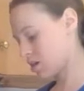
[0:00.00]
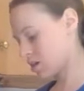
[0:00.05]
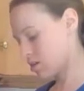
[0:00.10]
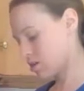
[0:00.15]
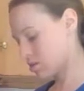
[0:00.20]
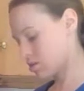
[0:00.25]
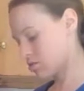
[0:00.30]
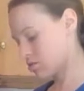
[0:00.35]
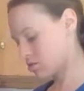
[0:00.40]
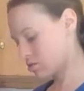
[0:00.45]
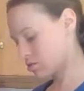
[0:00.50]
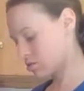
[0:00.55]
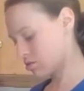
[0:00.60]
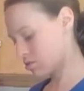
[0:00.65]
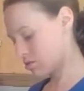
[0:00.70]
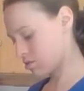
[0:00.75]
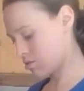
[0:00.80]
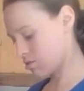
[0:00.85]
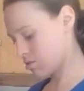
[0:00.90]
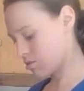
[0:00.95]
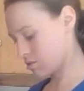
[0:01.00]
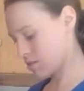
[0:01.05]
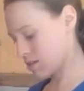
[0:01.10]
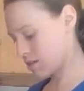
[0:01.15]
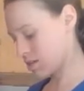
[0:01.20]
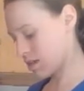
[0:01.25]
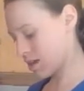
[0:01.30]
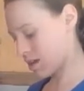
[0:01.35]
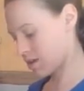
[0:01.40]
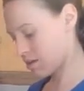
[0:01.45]
So
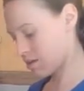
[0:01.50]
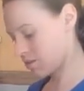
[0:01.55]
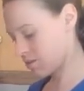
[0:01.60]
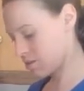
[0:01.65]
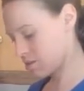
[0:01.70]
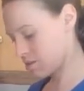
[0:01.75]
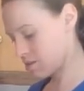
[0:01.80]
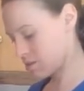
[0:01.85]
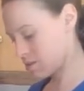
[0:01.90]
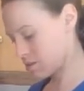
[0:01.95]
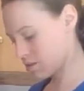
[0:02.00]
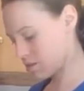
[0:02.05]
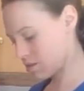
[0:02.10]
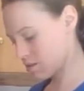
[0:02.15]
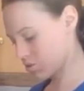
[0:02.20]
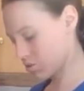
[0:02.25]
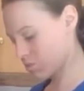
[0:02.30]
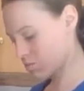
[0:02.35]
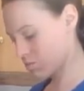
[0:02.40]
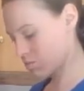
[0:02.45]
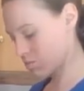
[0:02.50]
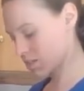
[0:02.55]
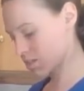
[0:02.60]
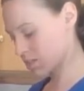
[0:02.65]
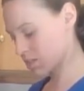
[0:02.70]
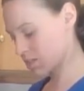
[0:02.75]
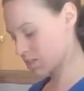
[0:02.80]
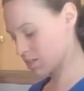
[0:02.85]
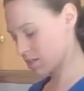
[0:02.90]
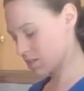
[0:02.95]
yeah, you can just
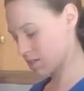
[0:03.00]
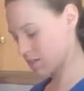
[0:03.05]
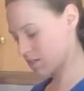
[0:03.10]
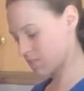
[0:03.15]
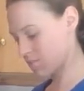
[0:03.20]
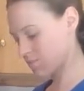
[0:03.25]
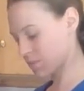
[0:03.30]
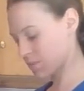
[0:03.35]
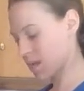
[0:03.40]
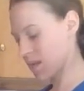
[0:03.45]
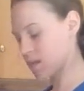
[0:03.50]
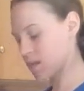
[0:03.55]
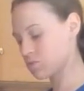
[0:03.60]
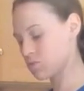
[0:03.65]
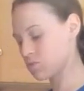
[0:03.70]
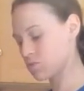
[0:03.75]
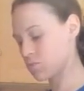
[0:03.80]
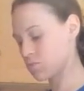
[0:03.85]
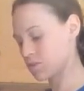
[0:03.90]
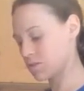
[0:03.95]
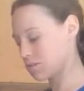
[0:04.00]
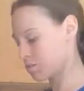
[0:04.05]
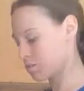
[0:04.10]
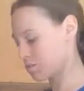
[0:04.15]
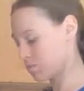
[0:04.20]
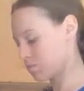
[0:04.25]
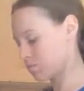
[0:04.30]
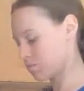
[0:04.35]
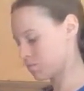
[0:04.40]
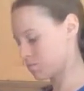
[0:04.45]
mix this in, and I use a wooden
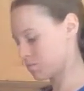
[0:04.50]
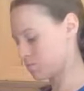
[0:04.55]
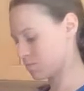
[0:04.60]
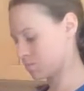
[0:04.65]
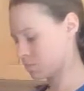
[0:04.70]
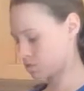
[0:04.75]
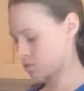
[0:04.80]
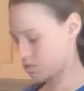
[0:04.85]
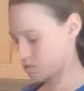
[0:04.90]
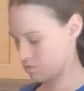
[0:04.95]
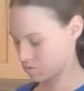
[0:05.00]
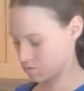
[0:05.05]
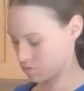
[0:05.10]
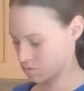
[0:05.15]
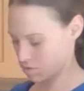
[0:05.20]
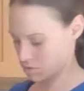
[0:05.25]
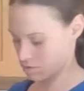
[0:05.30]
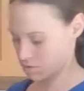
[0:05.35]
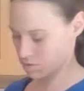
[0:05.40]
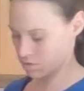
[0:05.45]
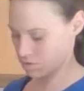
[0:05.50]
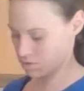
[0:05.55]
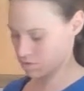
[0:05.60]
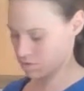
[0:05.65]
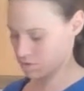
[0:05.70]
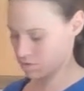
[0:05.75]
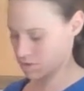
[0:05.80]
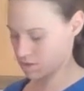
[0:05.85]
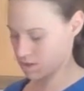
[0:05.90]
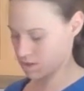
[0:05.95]
spoon so there's
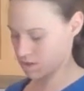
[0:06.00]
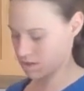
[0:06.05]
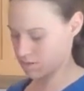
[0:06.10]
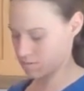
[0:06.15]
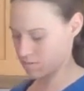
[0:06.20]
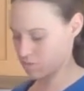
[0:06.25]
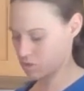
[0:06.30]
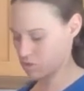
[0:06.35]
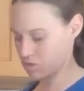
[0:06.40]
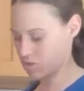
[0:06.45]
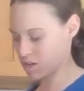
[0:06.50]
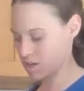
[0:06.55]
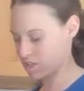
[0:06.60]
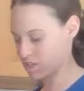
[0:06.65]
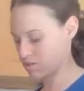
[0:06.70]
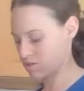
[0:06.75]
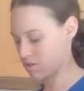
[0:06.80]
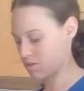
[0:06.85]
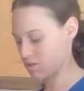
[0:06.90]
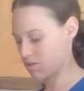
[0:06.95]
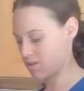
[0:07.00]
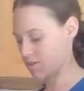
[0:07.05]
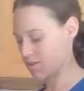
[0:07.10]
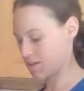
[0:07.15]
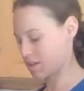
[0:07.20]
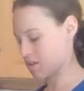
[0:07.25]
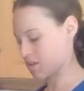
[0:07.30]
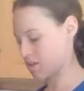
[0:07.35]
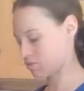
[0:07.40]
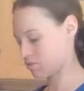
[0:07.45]
no transfer of
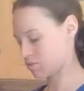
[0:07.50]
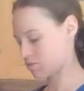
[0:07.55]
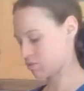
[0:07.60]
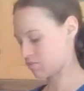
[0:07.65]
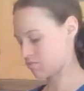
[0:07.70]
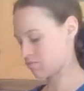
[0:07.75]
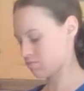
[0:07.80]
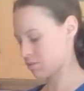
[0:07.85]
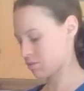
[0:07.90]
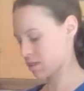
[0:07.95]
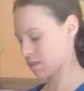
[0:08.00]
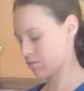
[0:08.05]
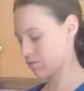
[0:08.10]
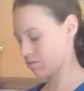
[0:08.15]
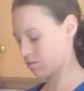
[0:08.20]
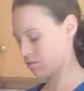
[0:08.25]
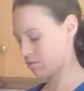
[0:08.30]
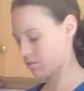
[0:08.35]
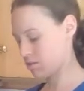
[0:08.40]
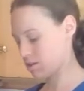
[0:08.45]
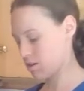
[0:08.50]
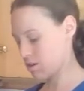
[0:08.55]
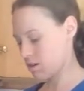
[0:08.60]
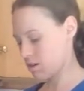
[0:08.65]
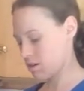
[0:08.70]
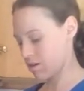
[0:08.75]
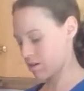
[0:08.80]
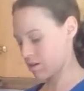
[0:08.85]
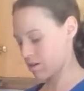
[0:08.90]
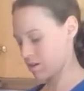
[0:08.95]
any sort of metal
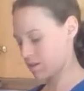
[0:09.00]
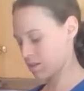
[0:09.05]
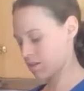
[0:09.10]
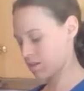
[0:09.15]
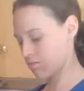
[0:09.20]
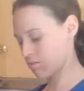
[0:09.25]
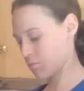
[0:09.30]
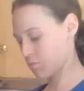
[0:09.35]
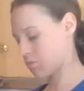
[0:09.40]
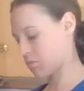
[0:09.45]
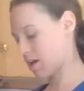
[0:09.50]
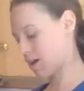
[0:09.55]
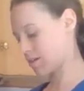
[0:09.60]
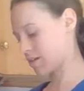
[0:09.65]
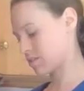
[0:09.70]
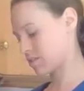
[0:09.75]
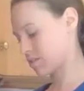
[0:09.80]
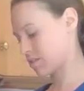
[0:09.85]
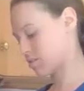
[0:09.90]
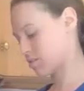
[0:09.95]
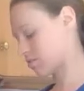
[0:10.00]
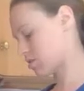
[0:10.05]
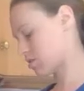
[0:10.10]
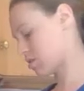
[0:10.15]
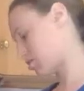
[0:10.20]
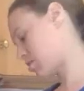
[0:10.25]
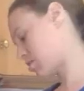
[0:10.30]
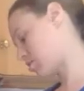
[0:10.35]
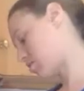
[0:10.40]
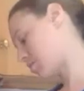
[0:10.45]
or plastics or
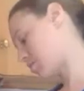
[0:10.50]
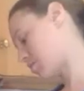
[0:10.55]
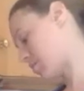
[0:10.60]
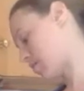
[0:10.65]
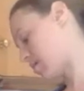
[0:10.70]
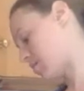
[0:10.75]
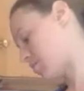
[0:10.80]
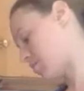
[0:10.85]
anything like that.